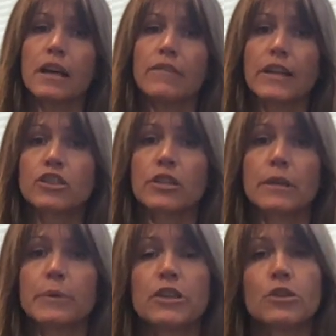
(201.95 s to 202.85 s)

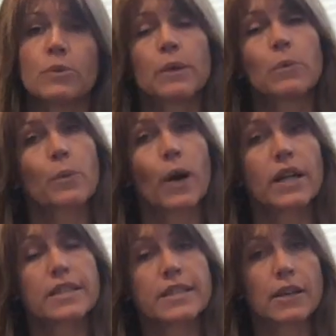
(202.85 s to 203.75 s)
Eventually, we knew we would
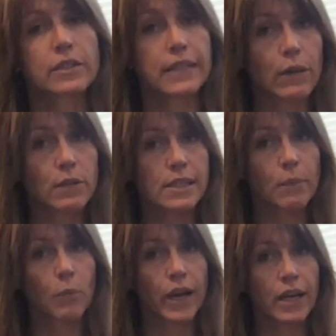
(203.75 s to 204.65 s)
want to settle down
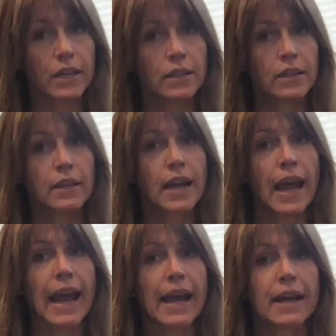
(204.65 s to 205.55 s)
somewhere,
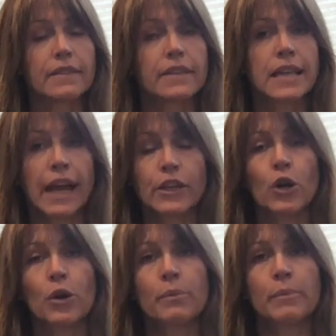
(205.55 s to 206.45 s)
and the tiny
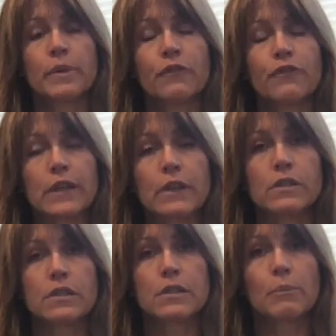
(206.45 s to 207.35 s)
home
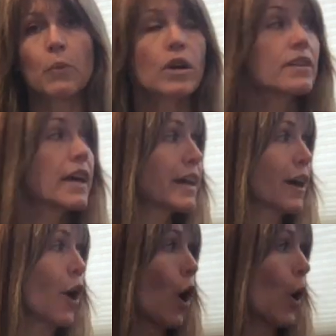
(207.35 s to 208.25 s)
feels more like
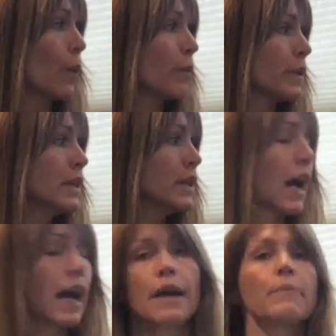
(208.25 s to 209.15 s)
a home.
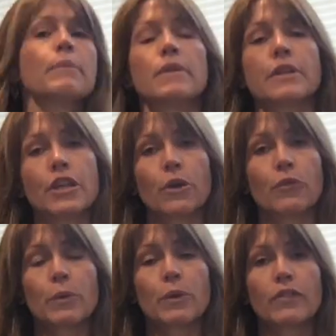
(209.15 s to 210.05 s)
Um, you know,
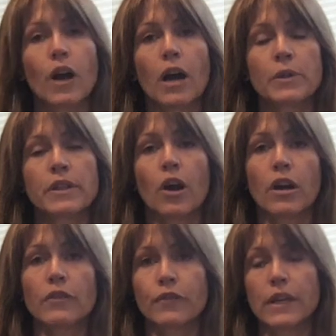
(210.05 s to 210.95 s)
if we would have gone with an
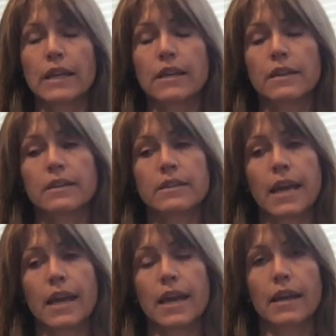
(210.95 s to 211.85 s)
RV,
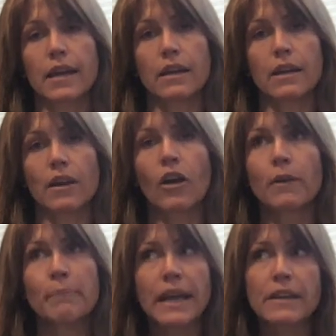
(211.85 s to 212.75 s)
they
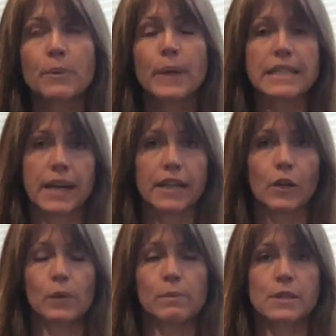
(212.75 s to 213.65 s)
aren't made the way tiny
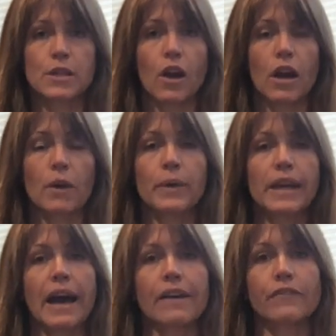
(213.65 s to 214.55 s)
homes are. We
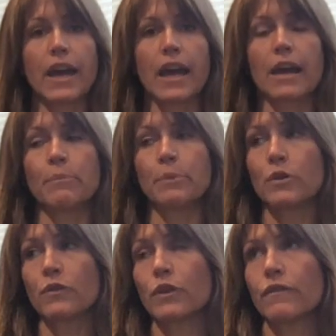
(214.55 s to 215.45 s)
have a
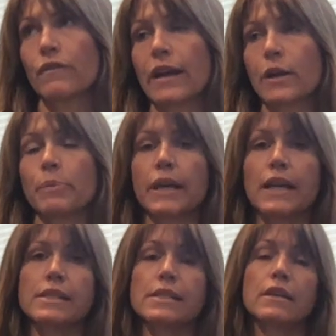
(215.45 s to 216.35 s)
beautiful
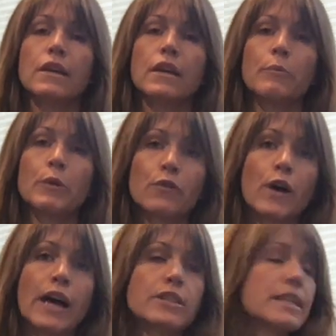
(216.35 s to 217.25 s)
fireplace,
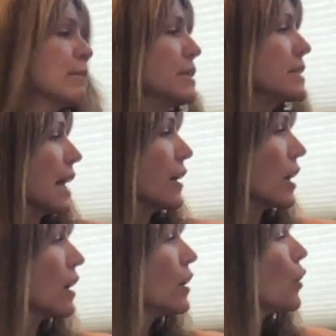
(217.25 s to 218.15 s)
beautiful entertainment
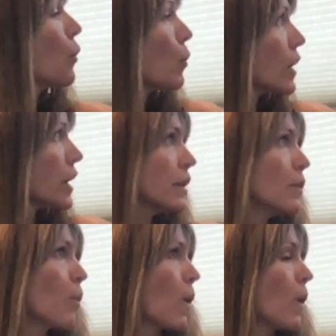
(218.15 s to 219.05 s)
center, wood
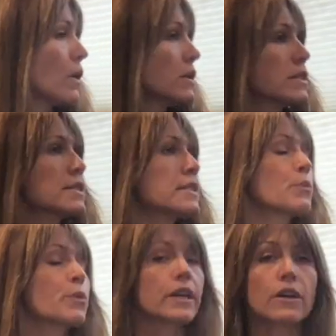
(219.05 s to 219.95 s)
walls,
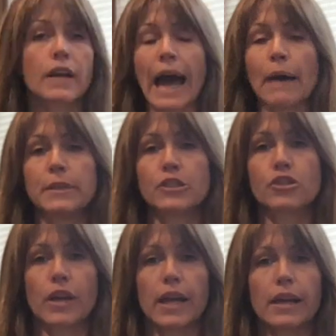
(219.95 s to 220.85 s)
real
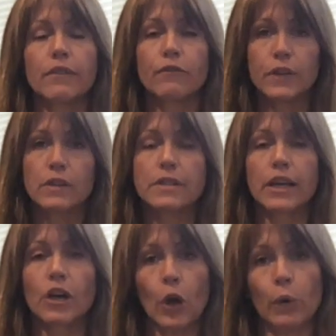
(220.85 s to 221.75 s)
cabinetry. It feels
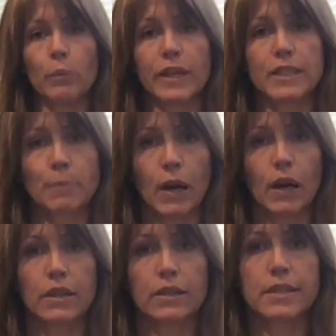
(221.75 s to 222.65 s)
like a home when it's
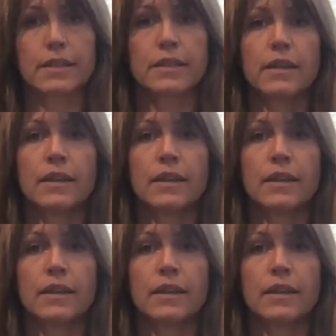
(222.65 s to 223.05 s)
parked.